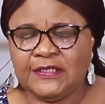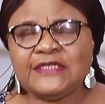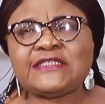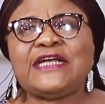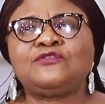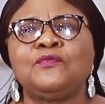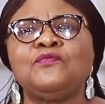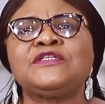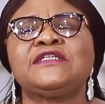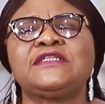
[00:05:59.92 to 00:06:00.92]
he said to
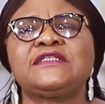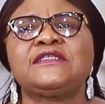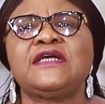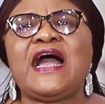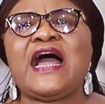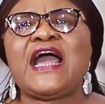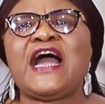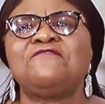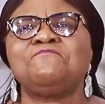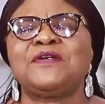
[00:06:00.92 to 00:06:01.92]
Moses, I
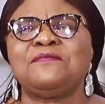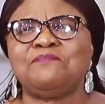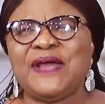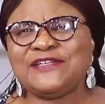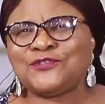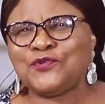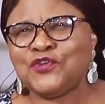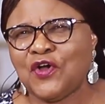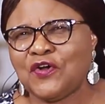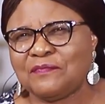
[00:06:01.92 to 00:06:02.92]
have prepared two
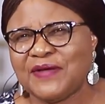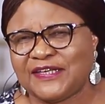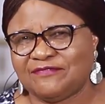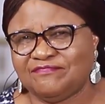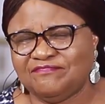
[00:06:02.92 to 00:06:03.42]
young men,